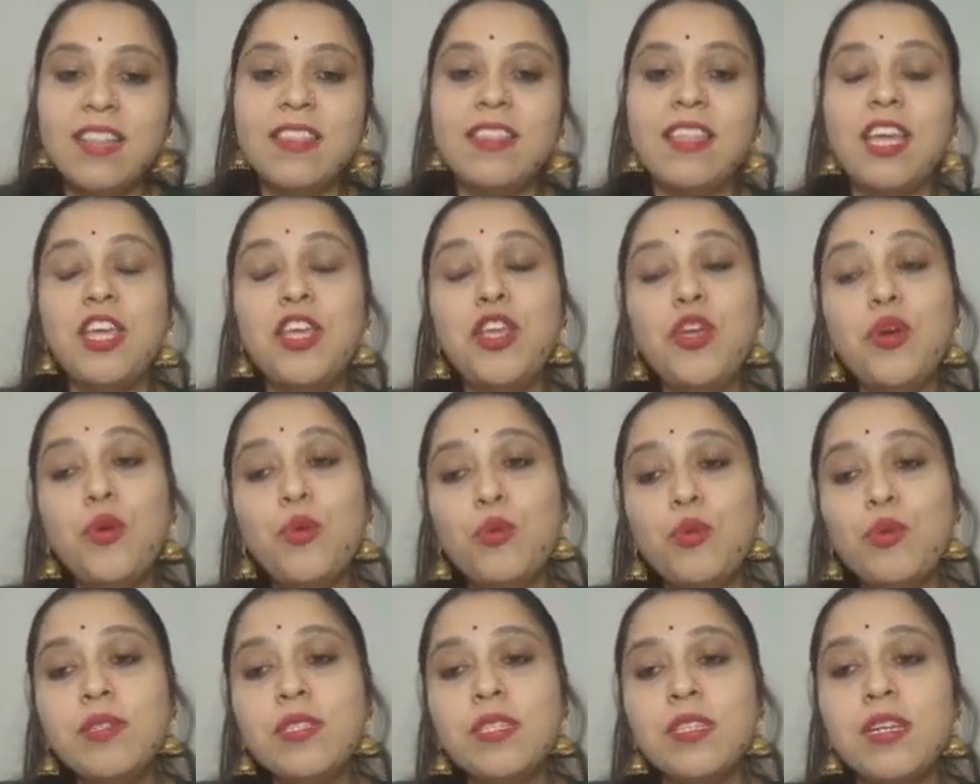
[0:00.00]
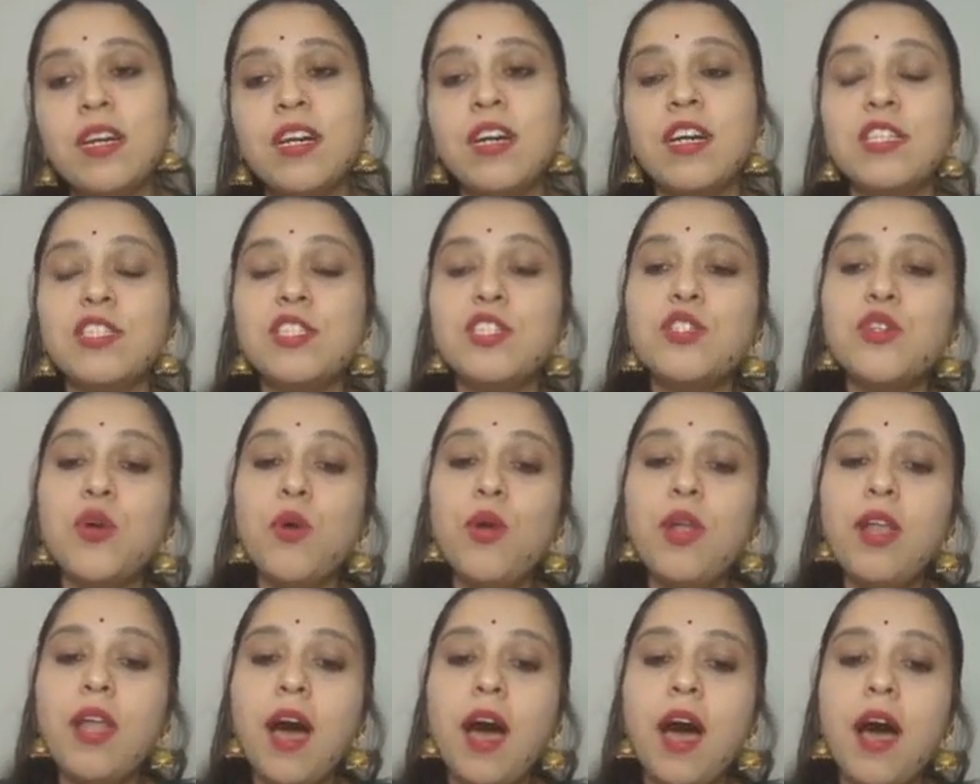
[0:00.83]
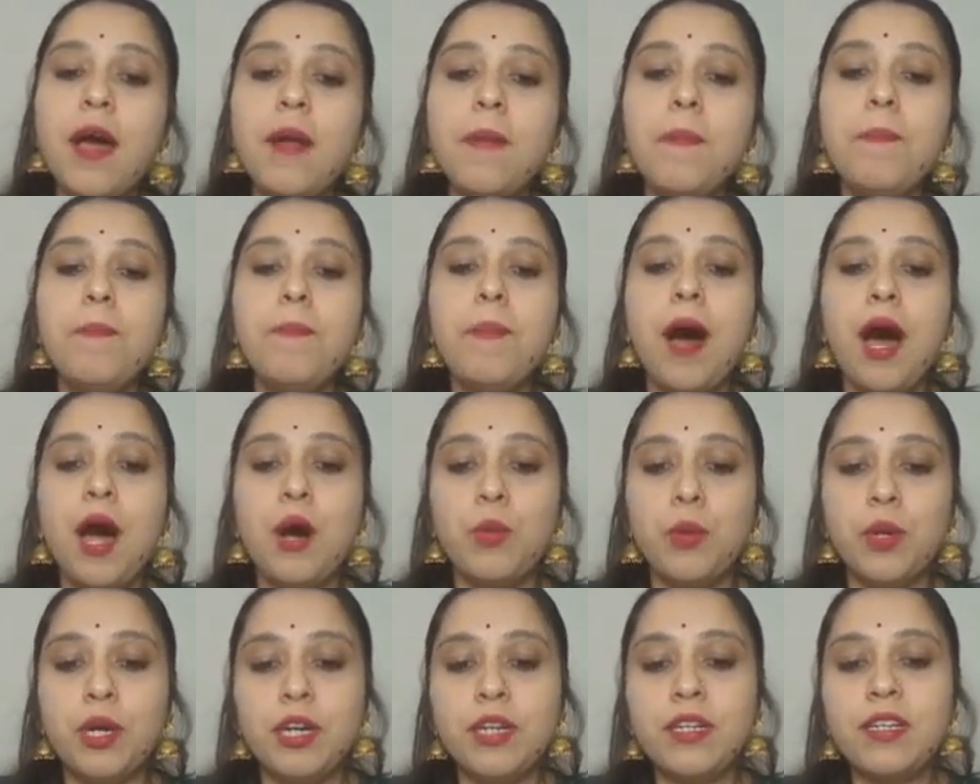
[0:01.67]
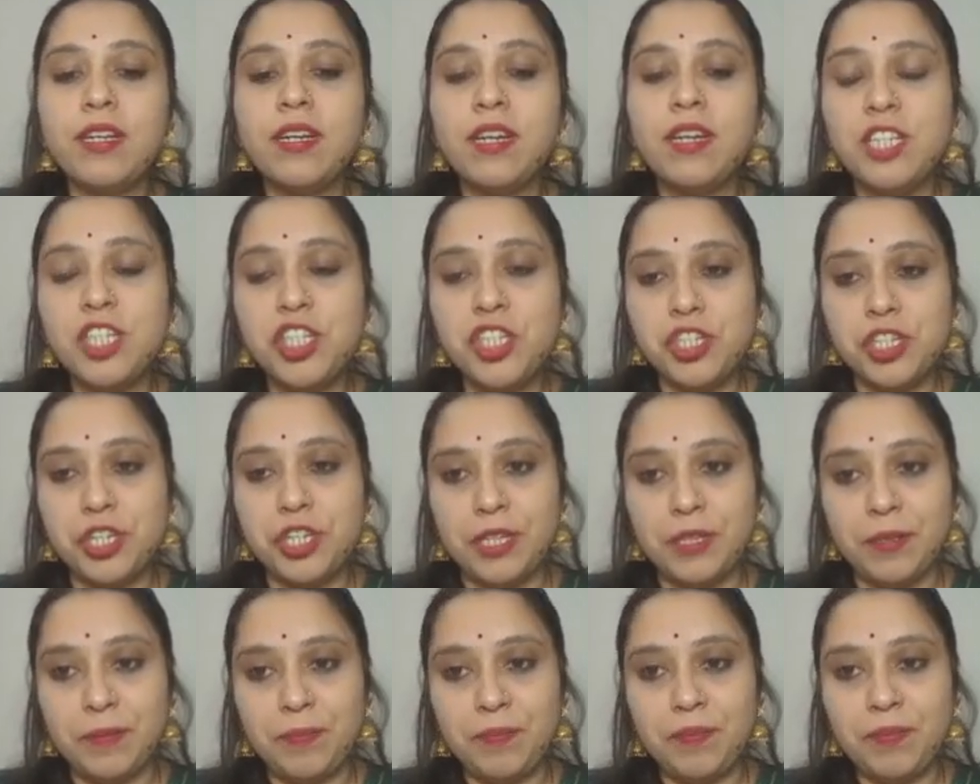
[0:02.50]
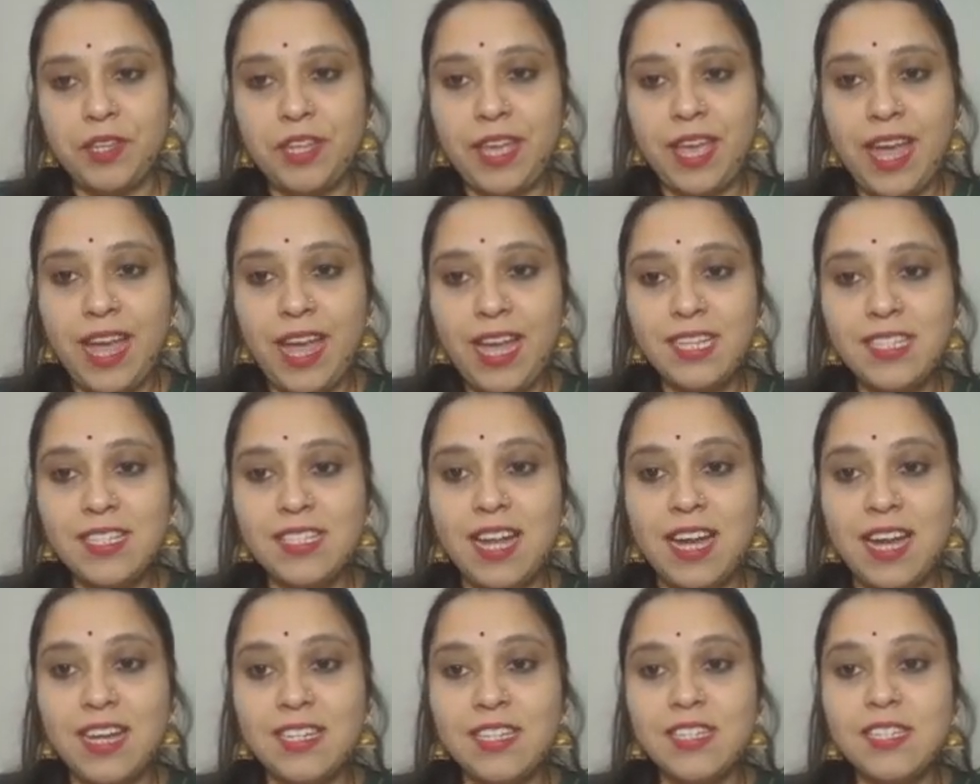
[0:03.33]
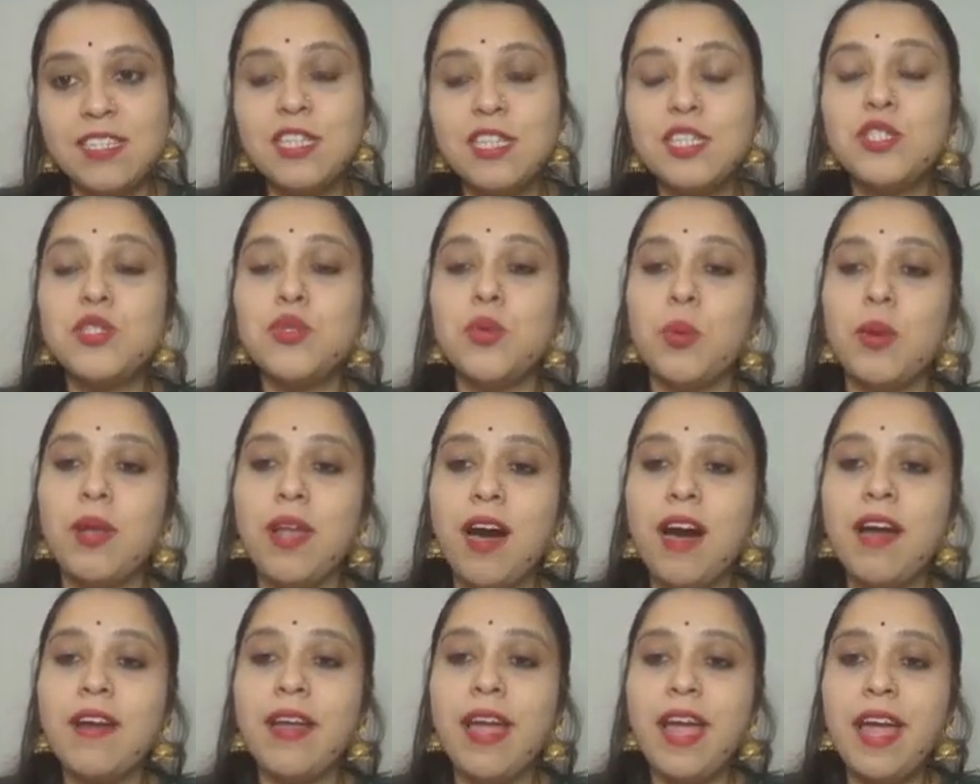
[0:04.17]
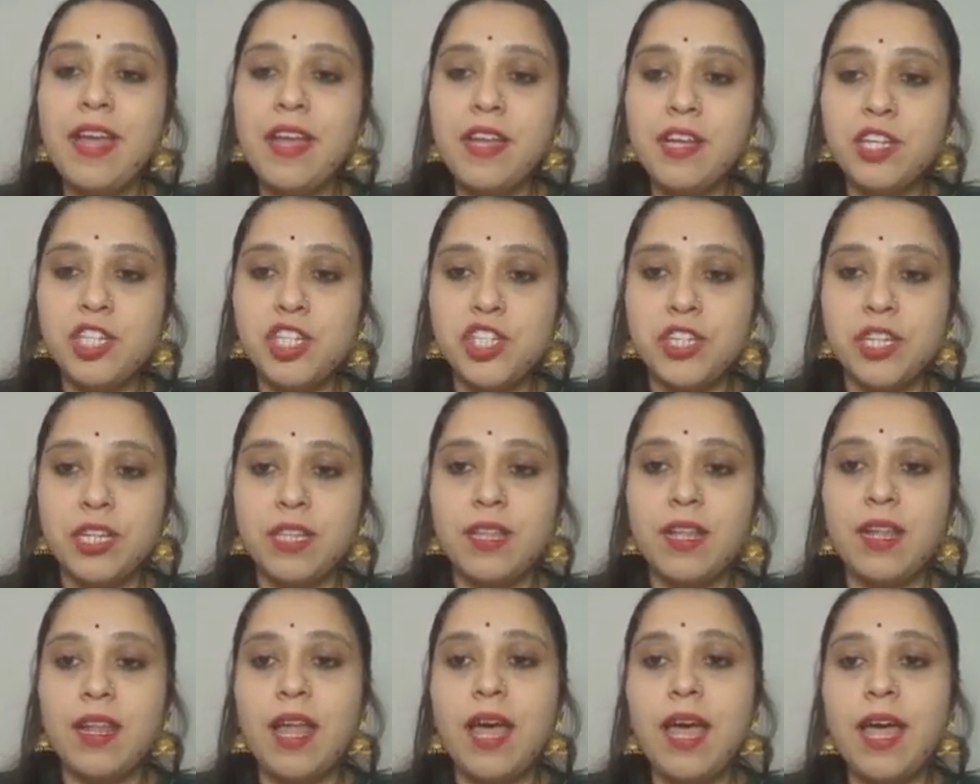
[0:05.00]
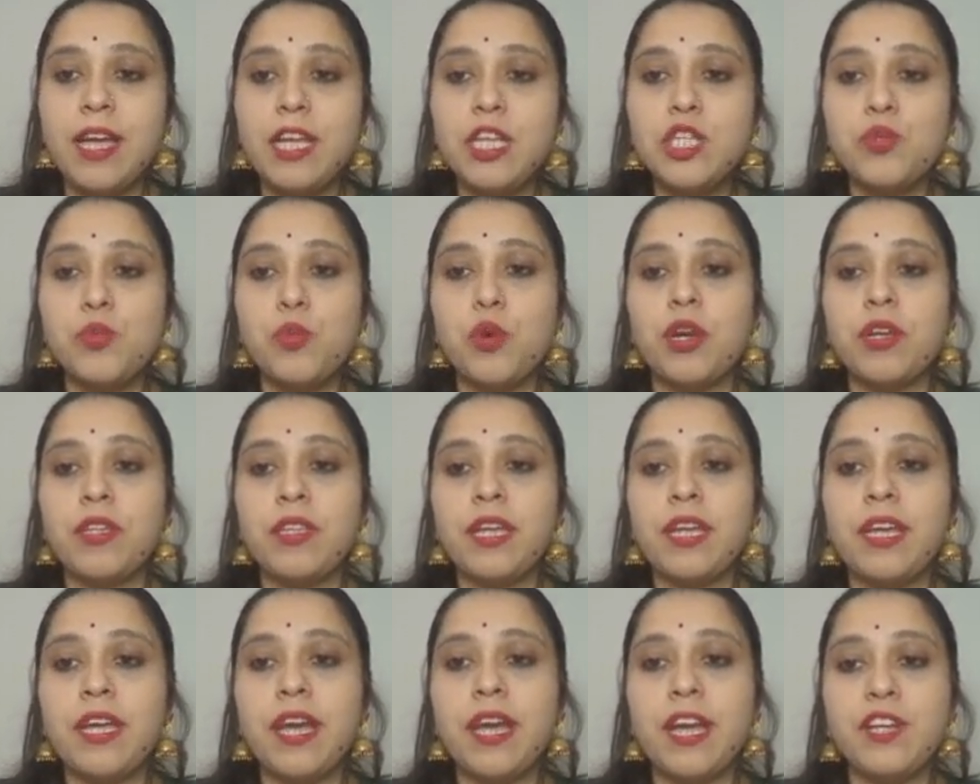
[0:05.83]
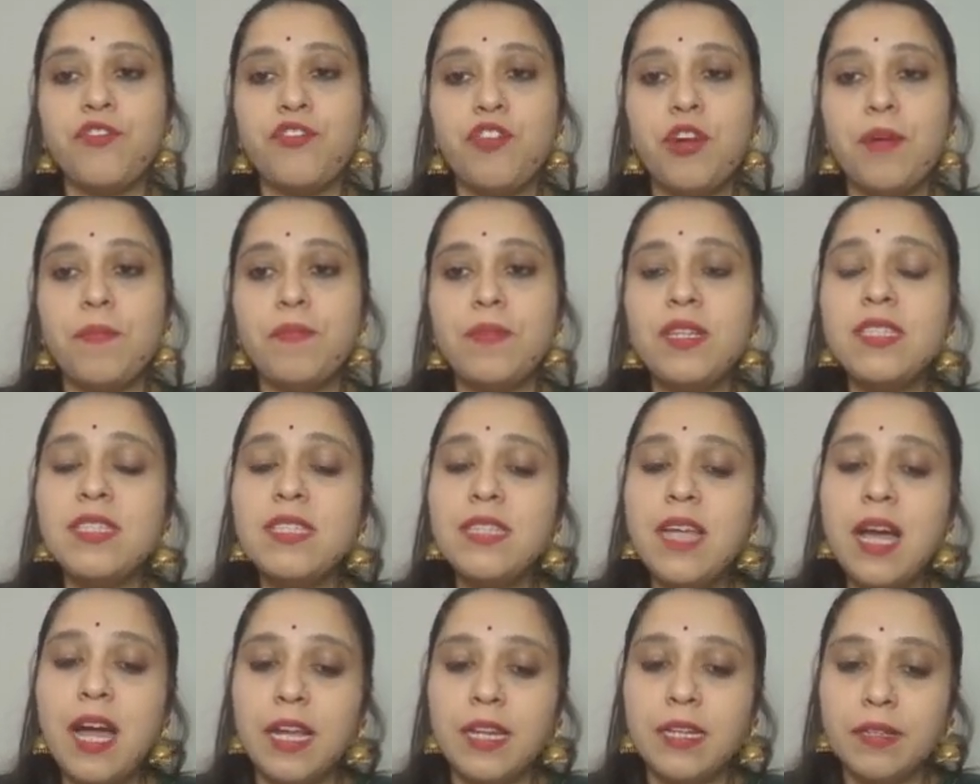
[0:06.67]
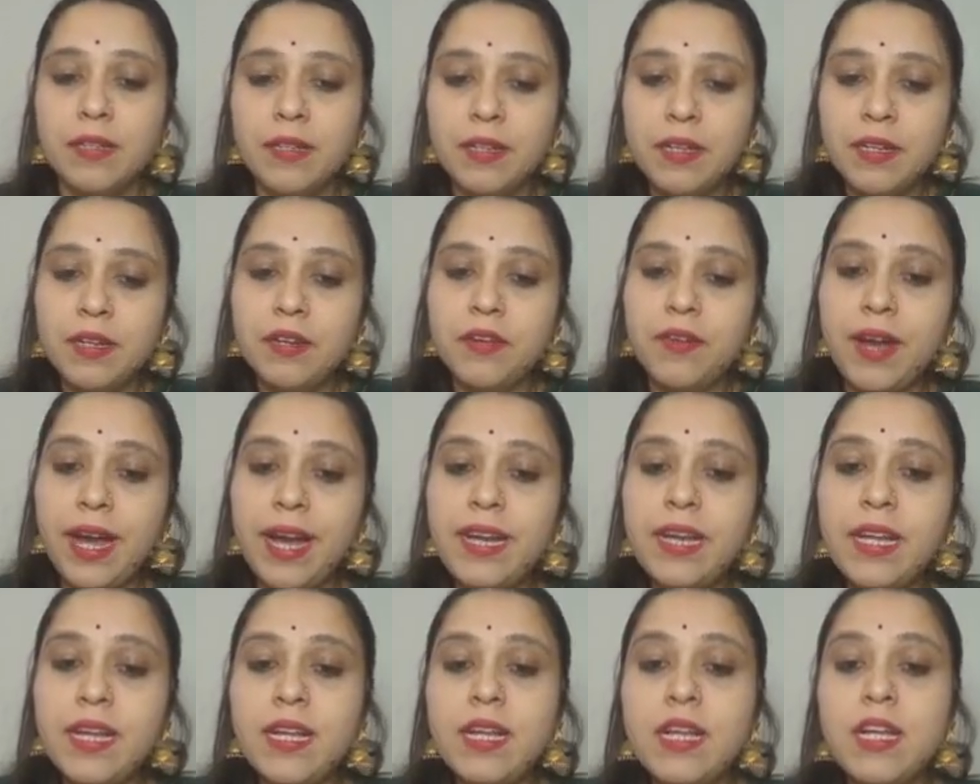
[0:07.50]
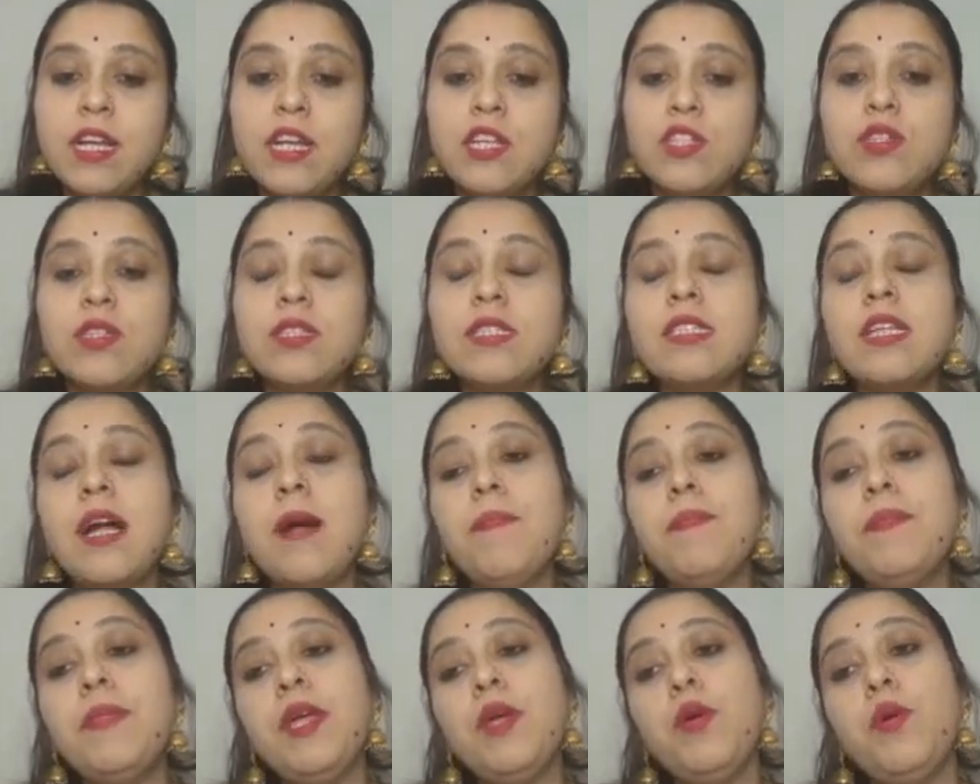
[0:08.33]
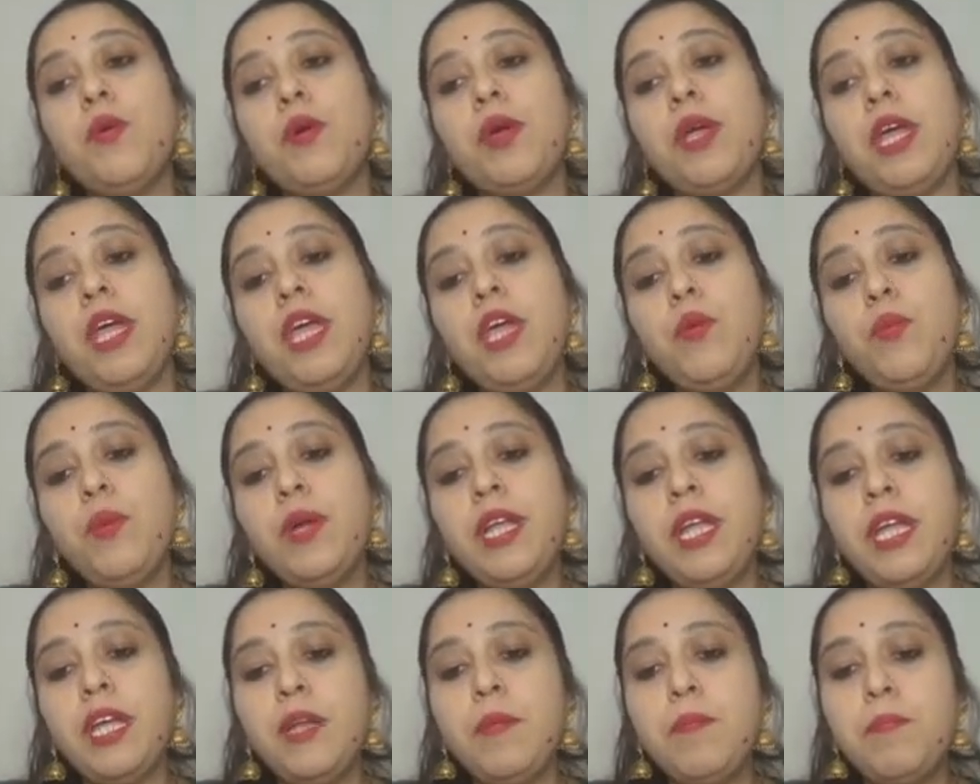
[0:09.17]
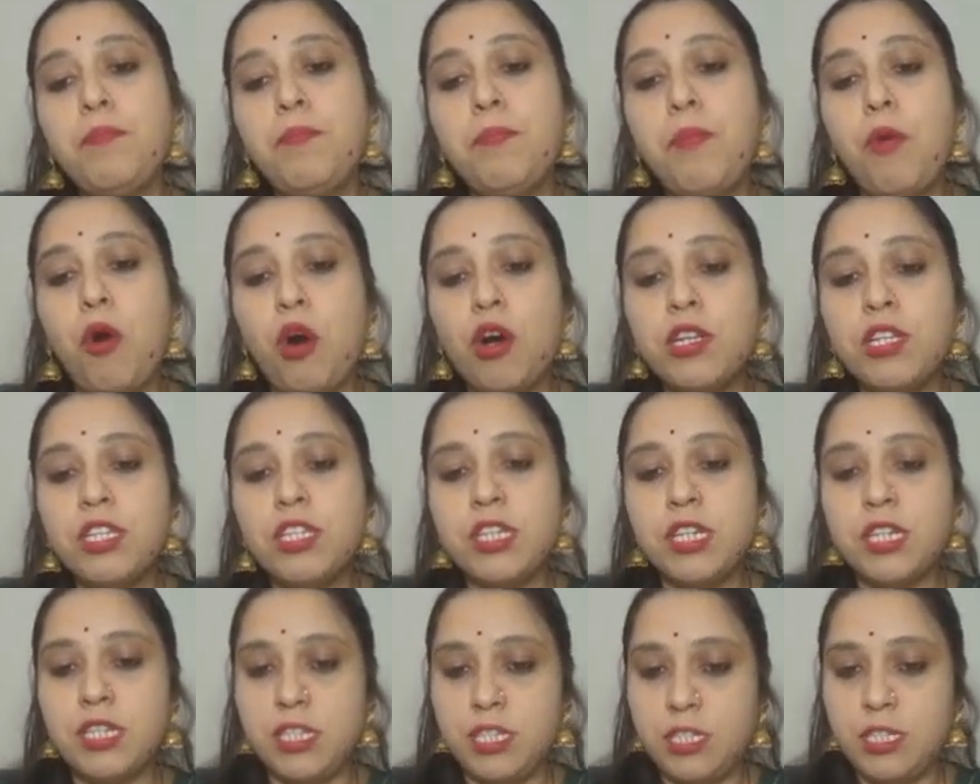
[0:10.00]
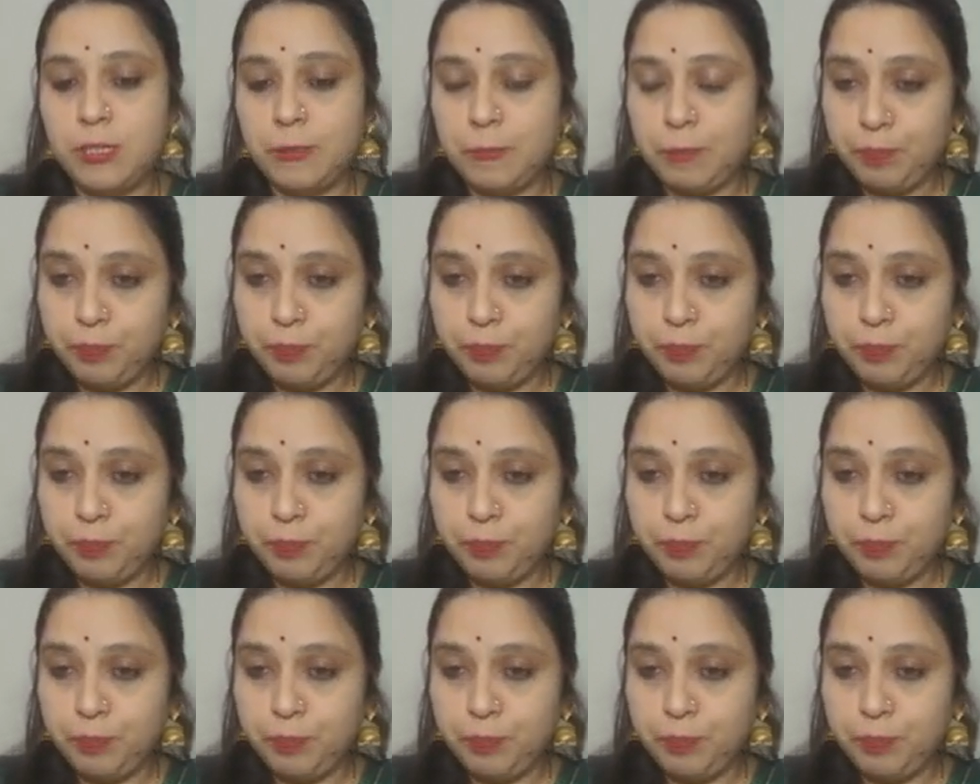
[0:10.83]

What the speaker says: They use a solar powered kitchen. Yes, that is the solar energy, the light what they get from the sun, right? So something even important